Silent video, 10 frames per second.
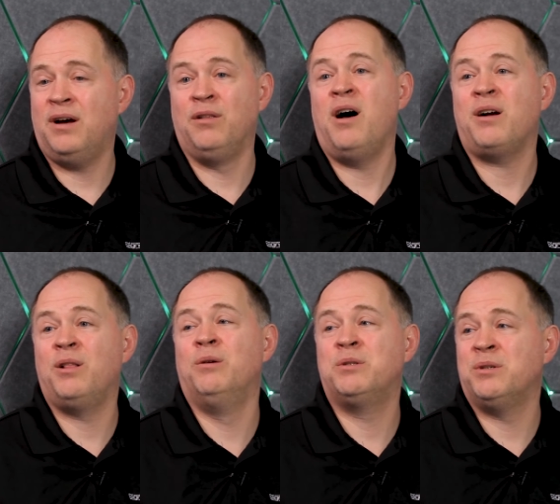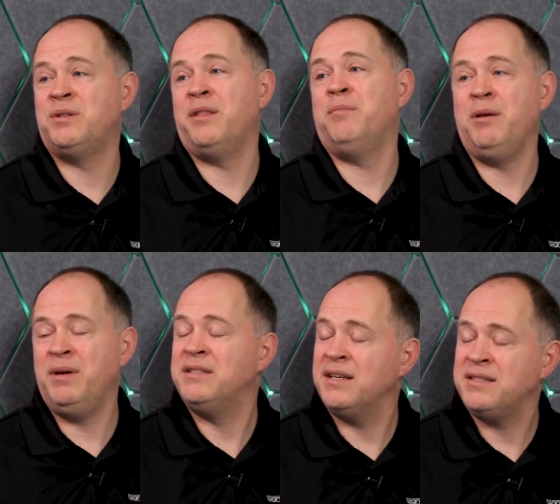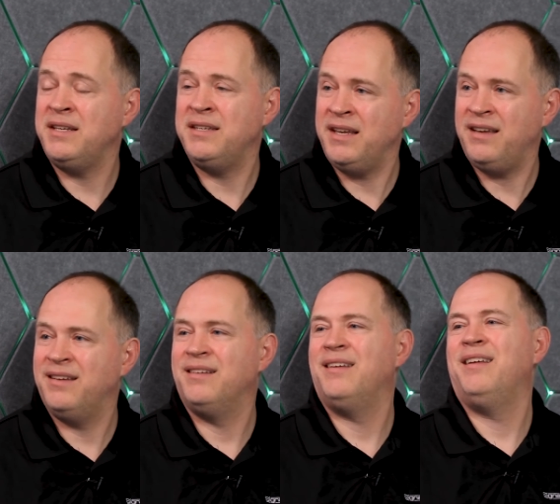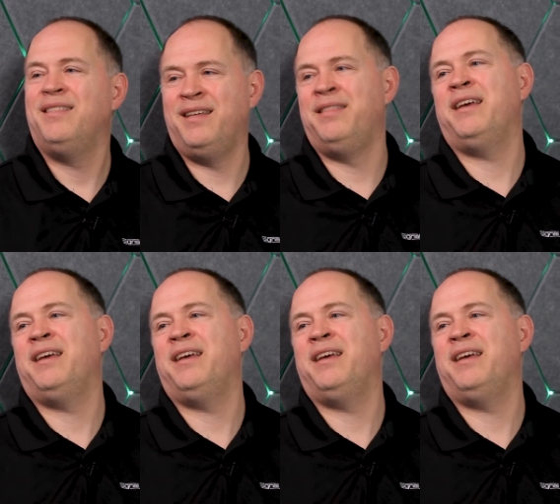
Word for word: a lot closer to the BB60D than the